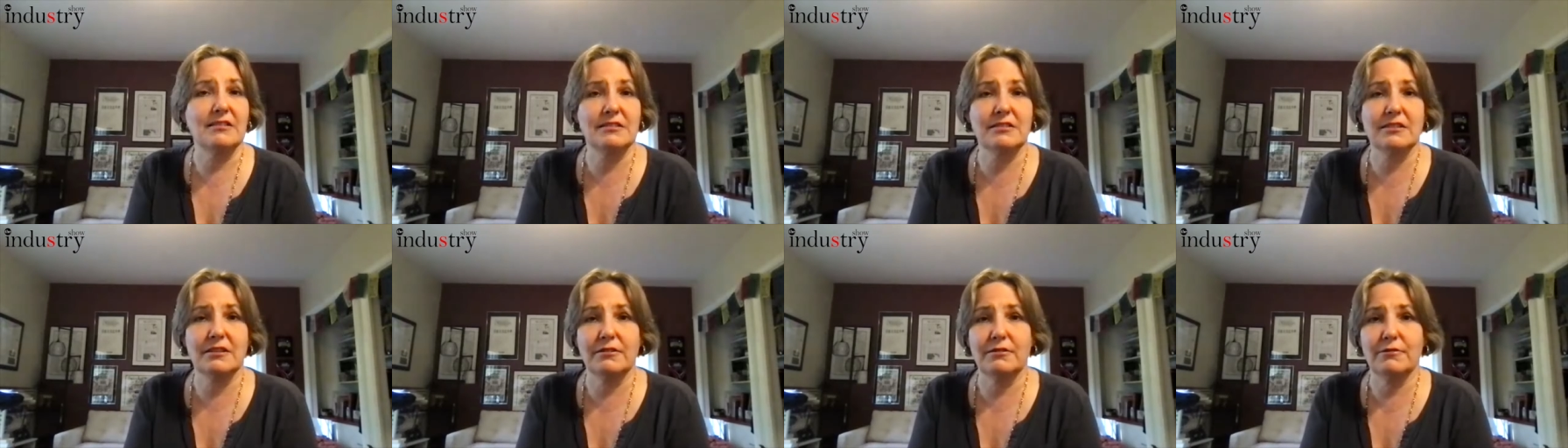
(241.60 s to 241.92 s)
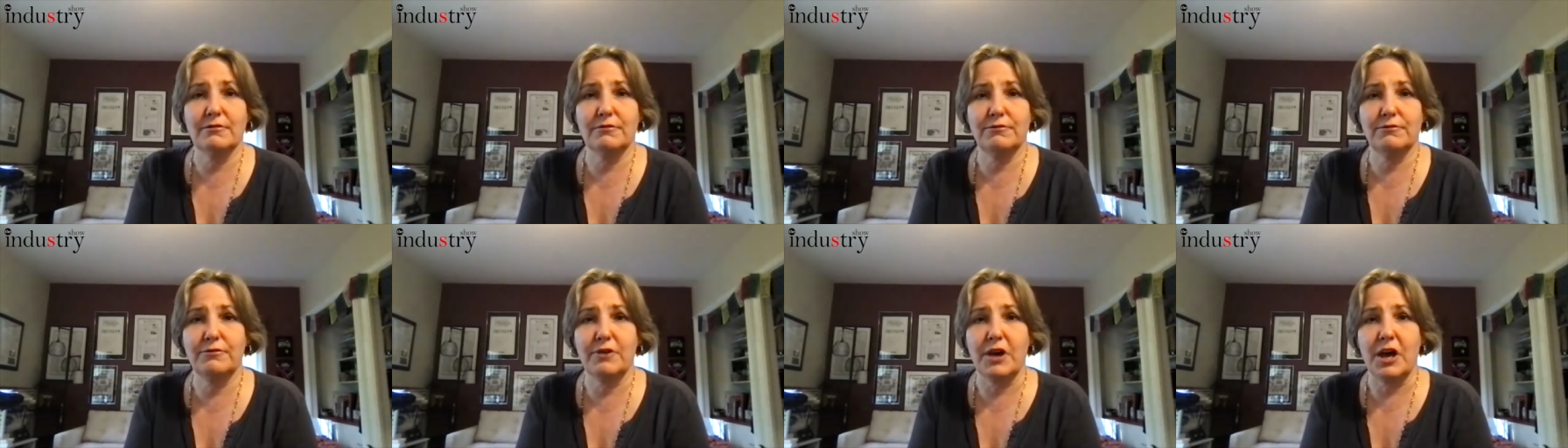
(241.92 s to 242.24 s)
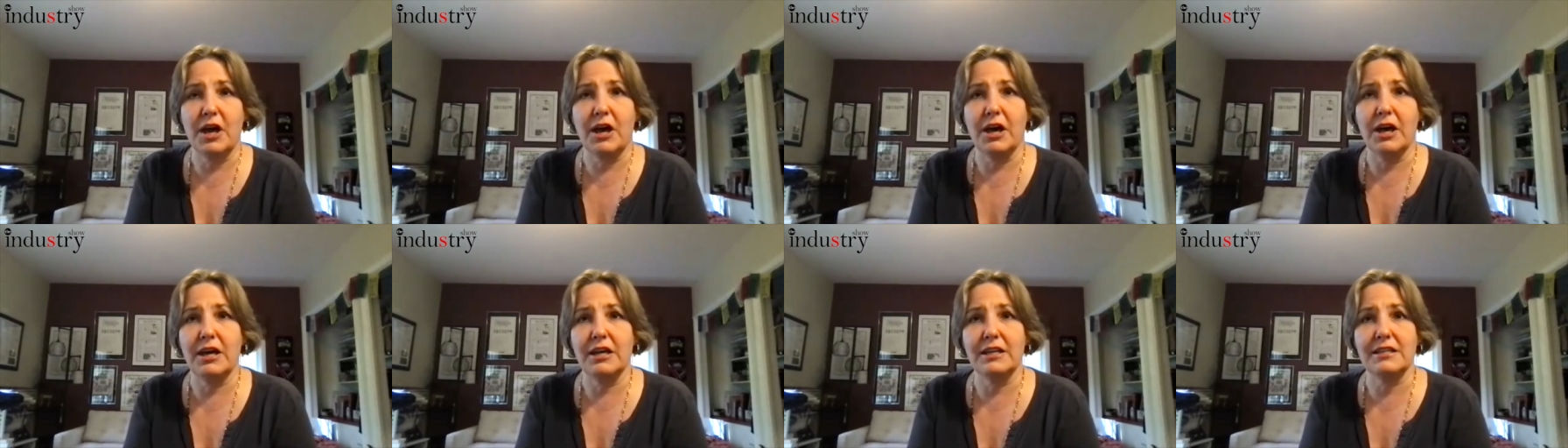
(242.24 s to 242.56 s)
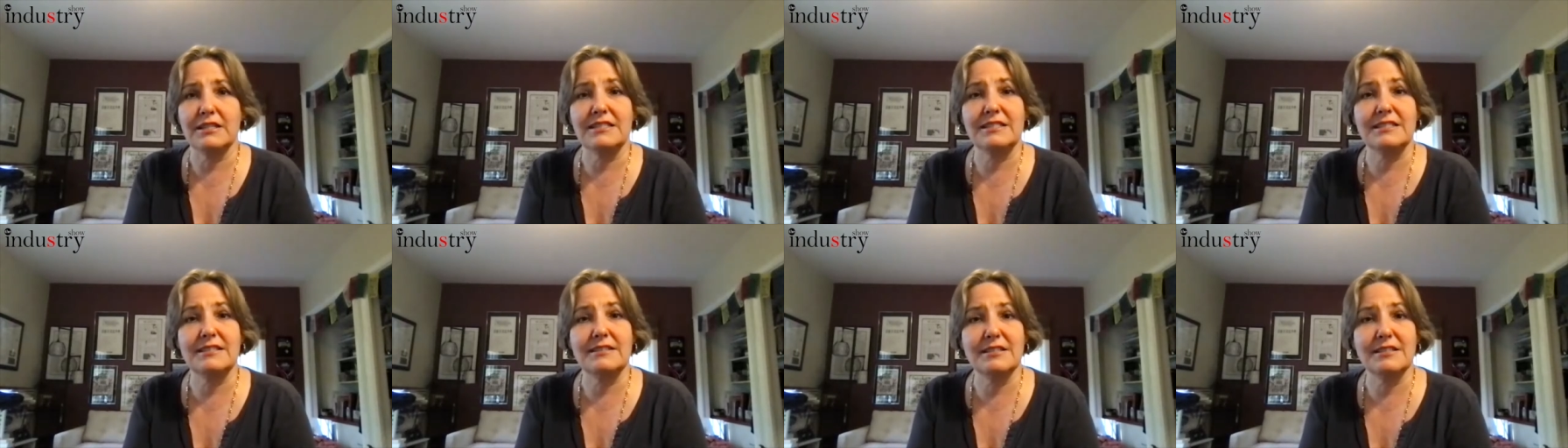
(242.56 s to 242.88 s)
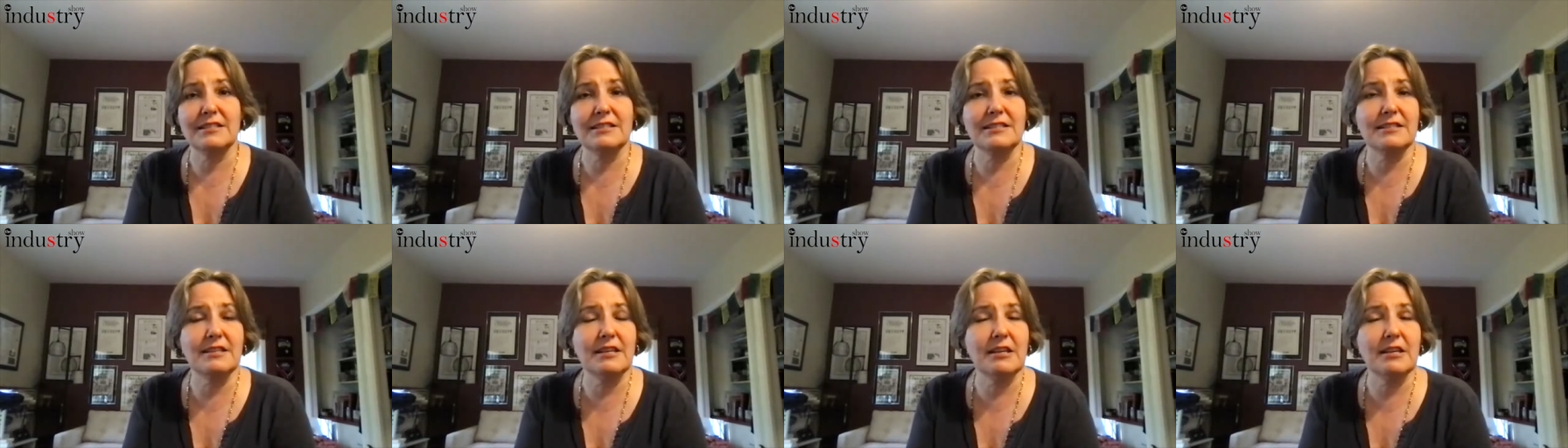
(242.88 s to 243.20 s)
of,
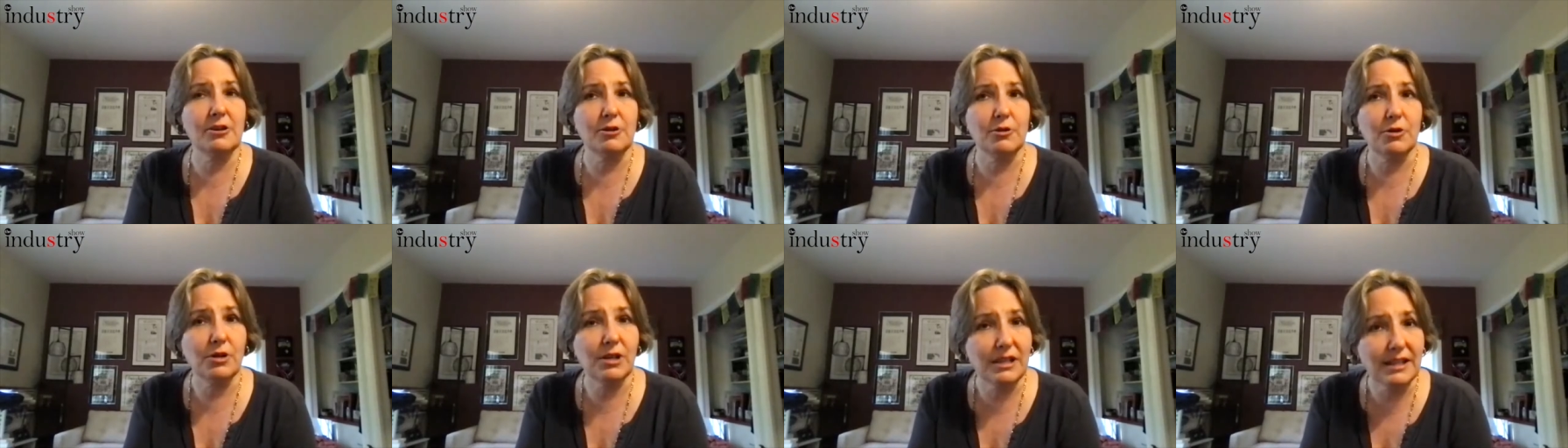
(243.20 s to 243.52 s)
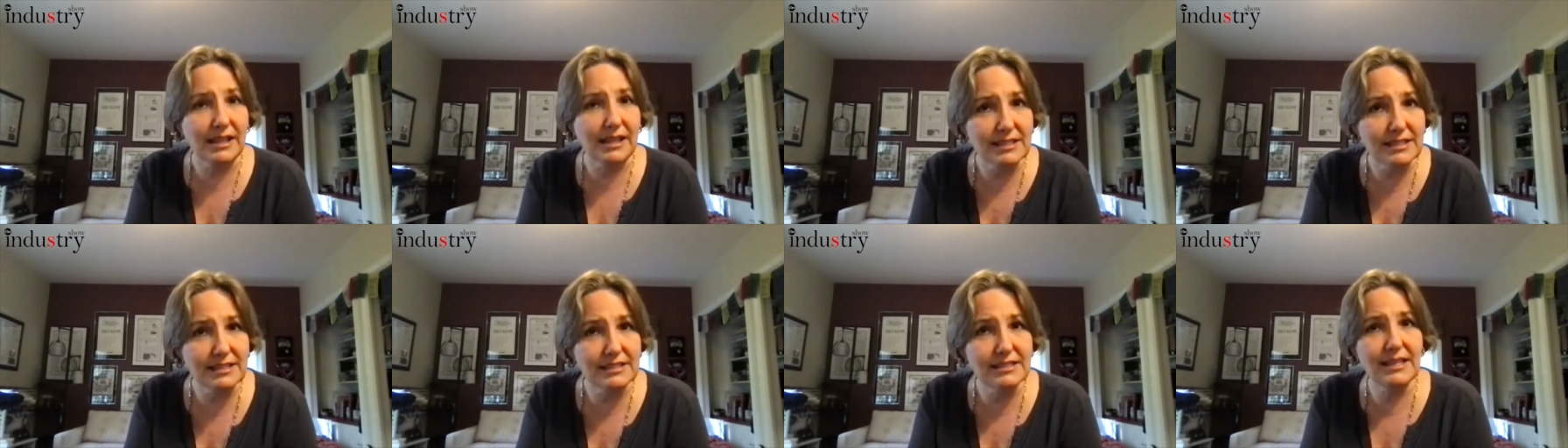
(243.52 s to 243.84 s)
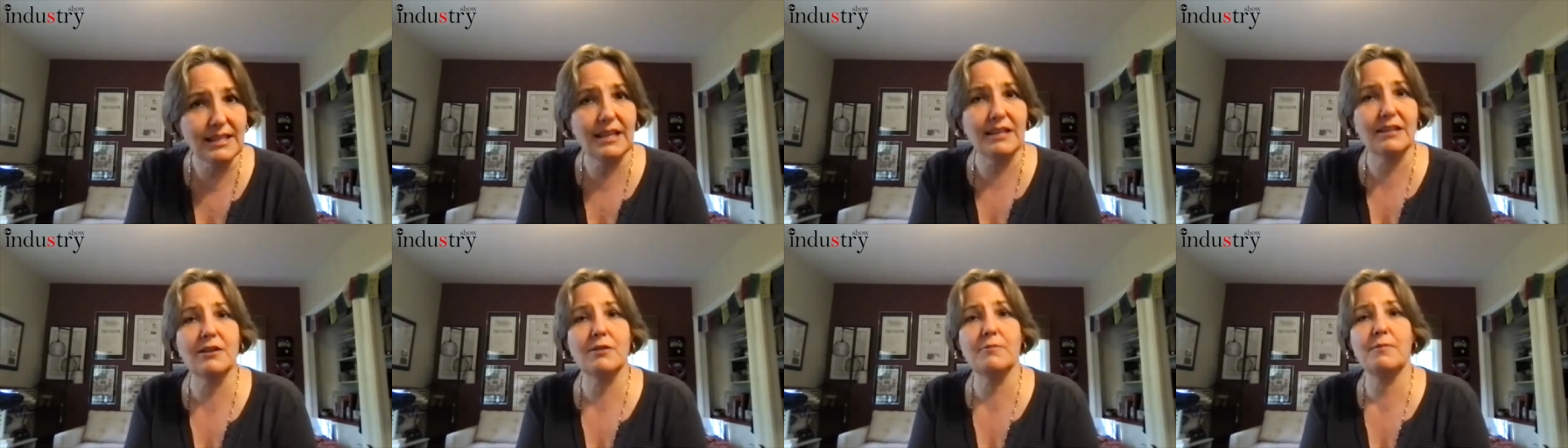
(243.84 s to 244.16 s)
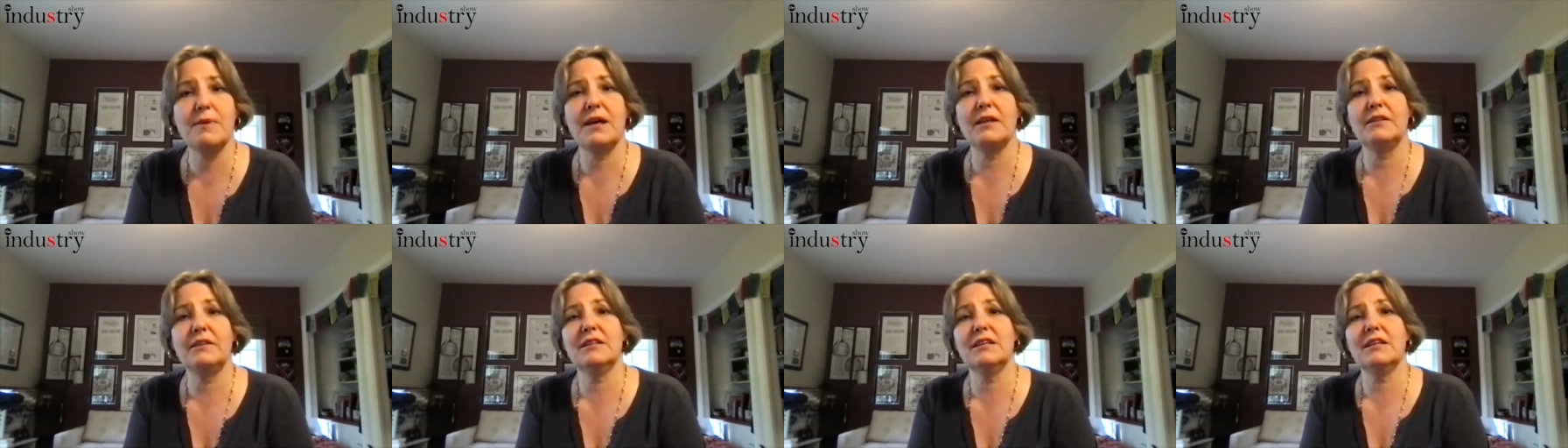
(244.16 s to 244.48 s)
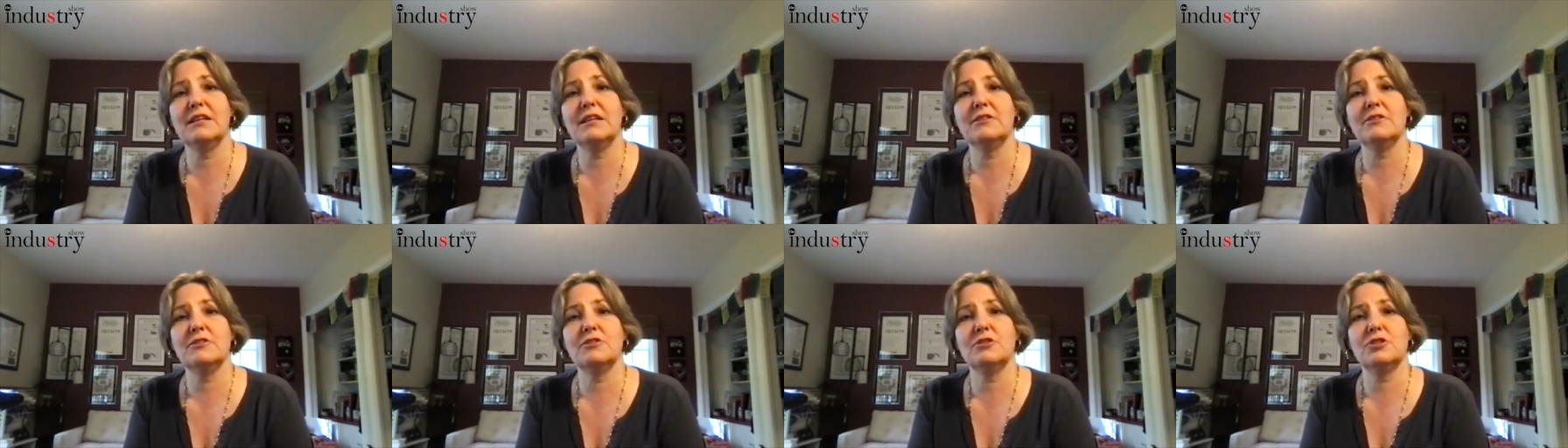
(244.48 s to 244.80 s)
collected data about the
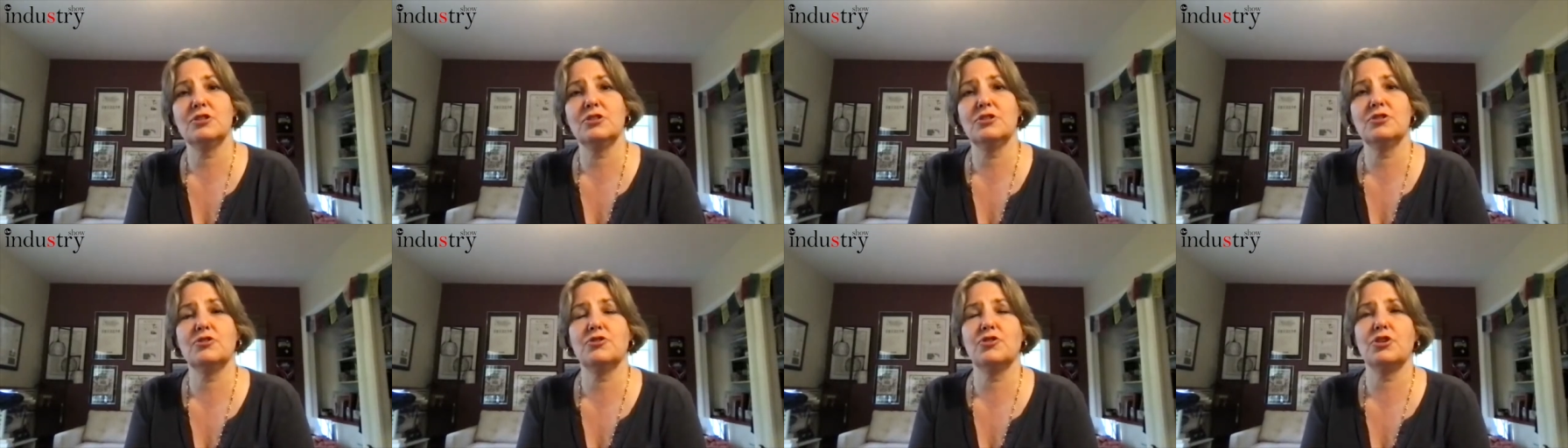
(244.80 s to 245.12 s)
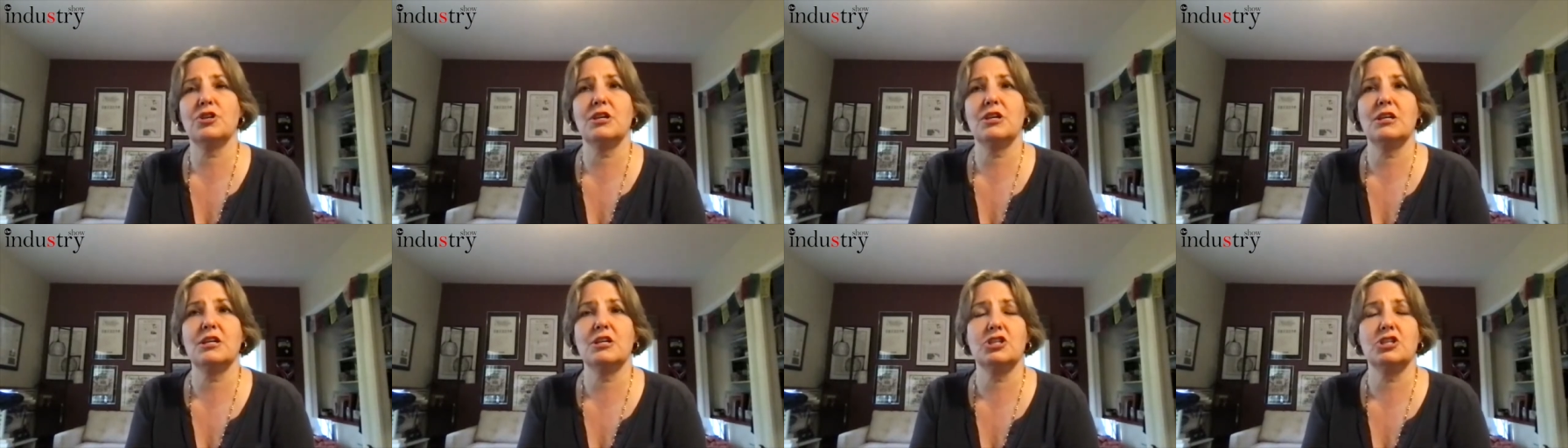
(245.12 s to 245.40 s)
industry,